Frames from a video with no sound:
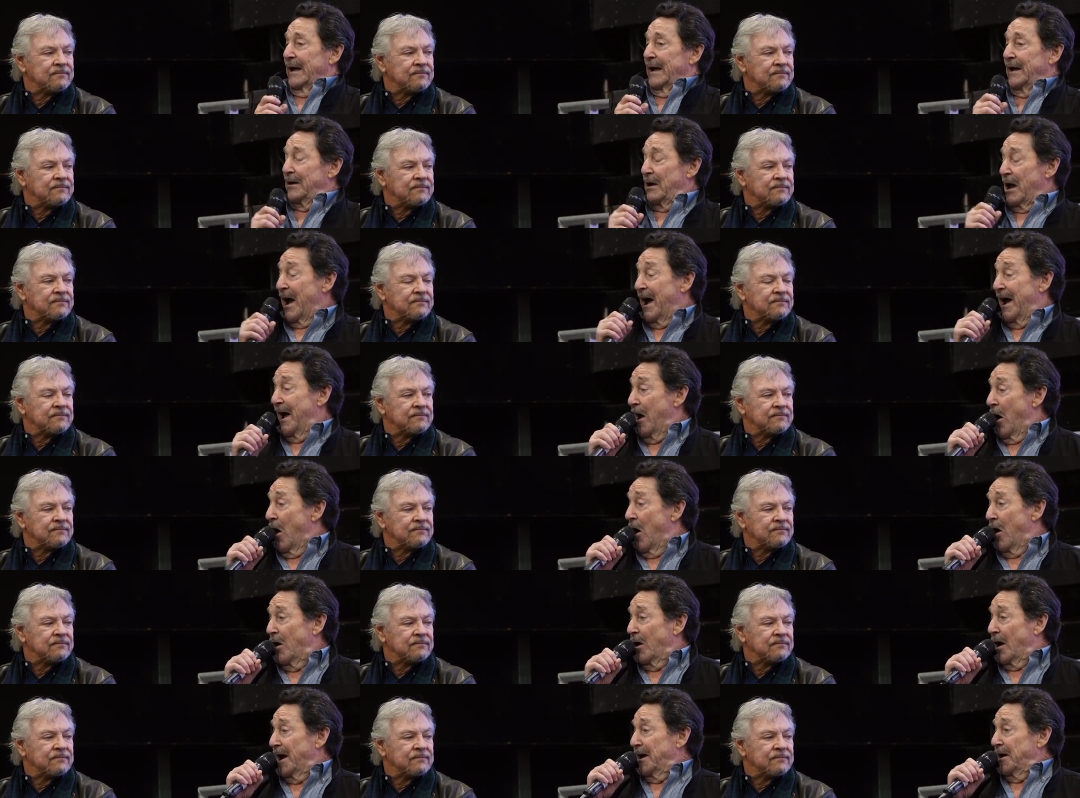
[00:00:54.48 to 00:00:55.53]
Speaker 1: And I,
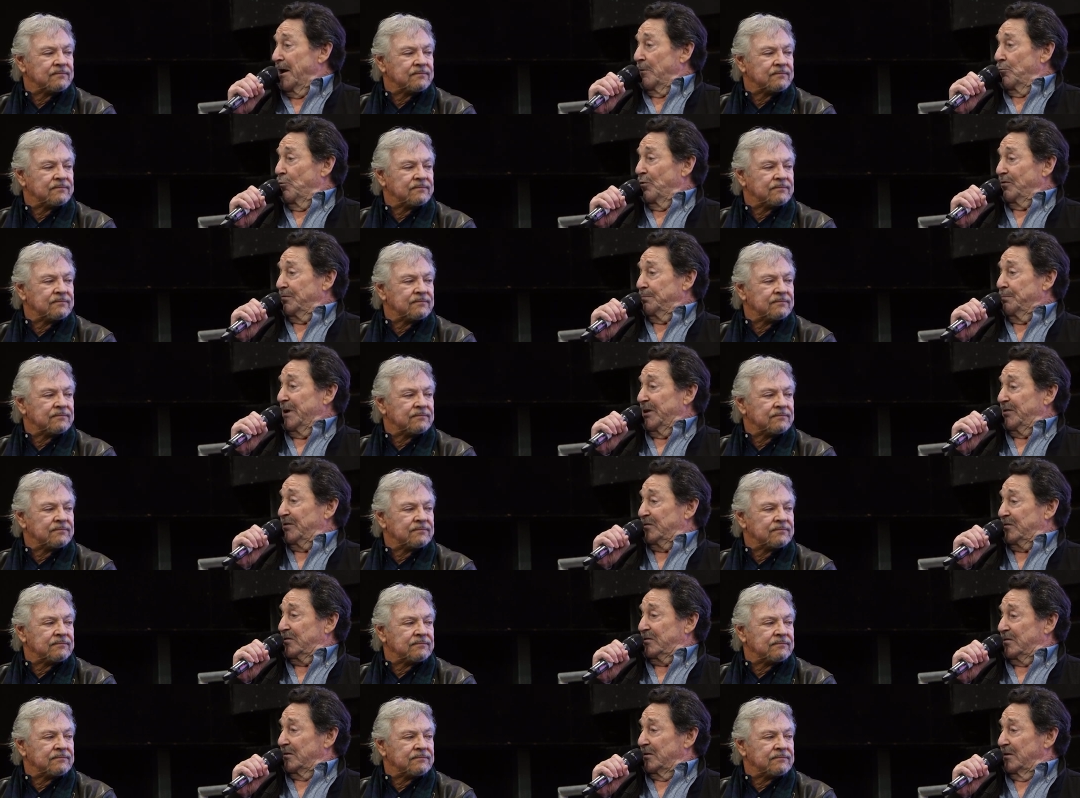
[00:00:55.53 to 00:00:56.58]
all I did was
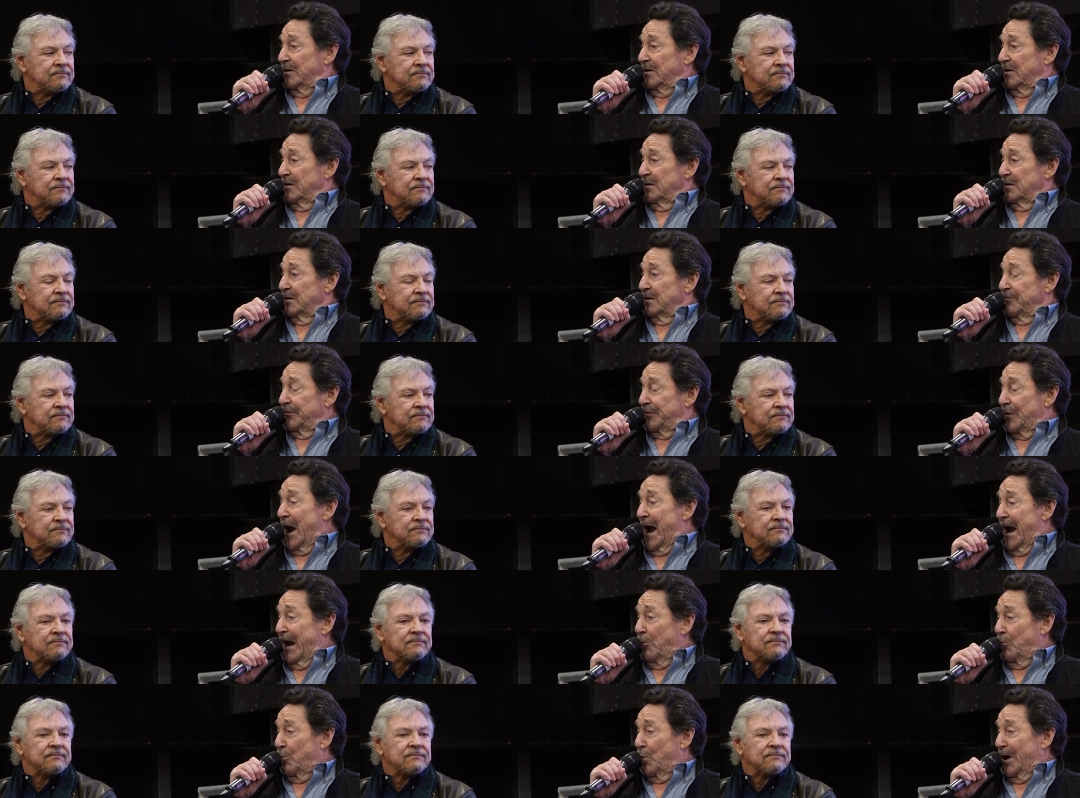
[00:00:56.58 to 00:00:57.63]
miss
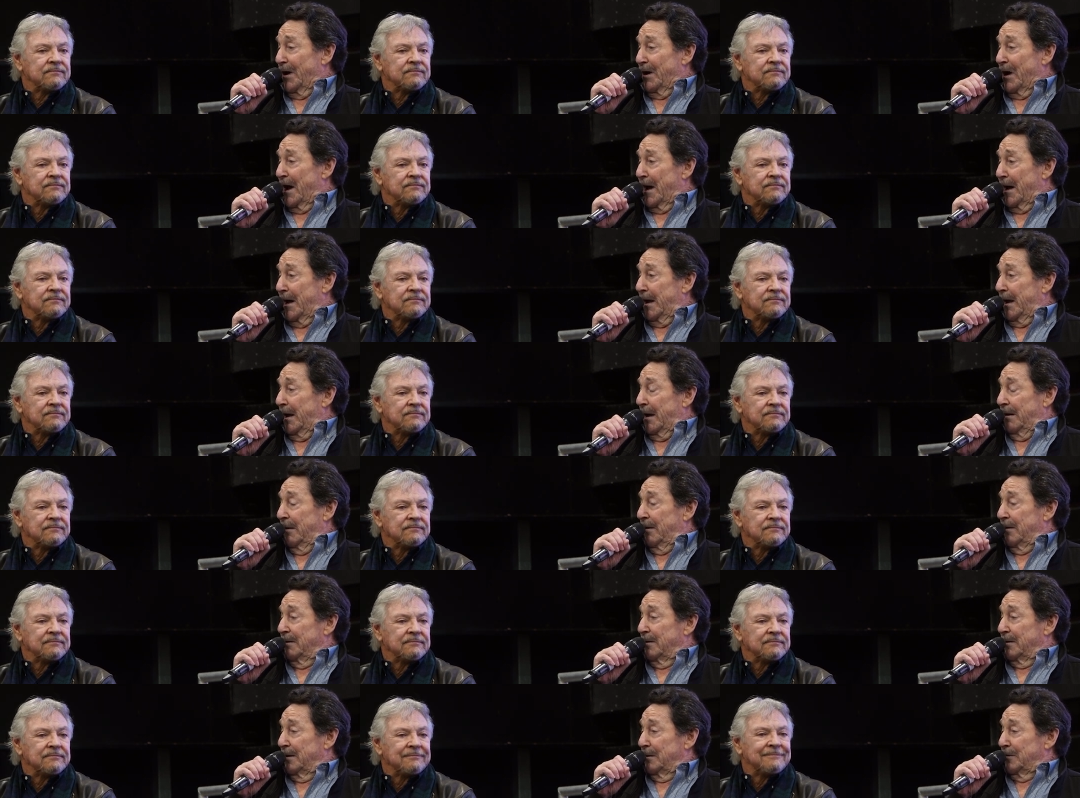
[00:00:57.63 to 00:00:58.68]
Frank when I
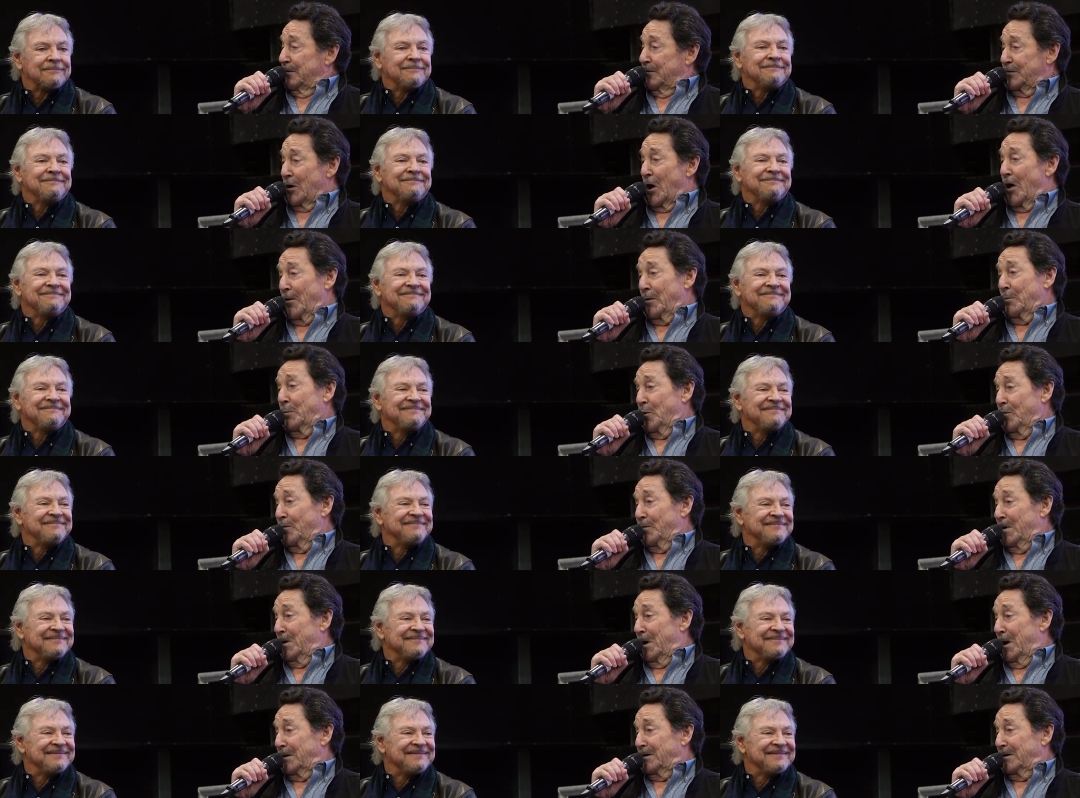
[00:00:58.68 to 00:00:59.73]
saw the
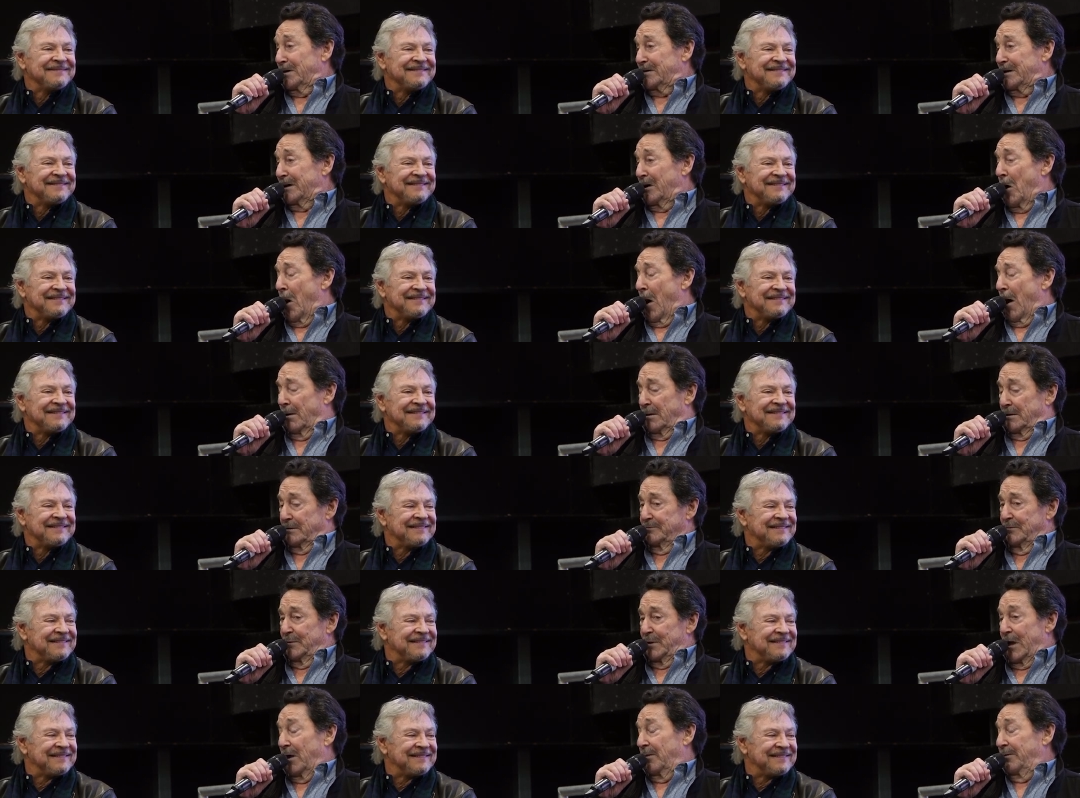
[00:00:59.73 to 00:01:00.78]
movie. I just, said, oh,
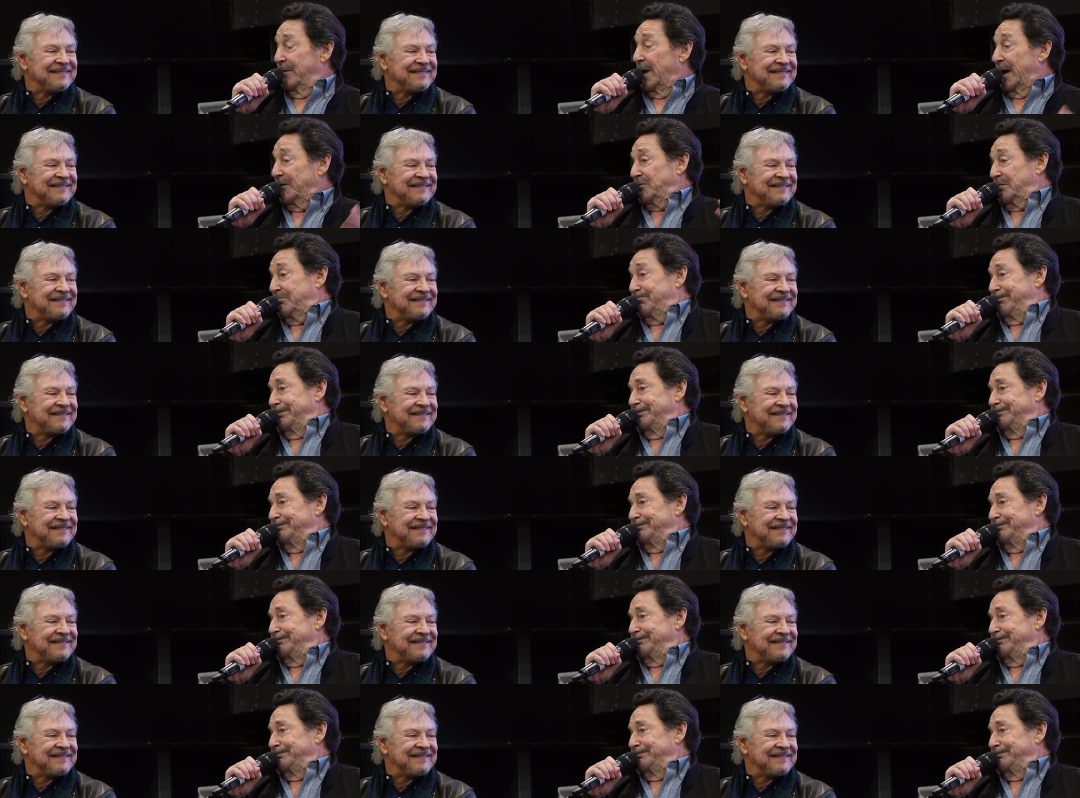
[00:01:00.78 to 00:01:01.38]
well, that's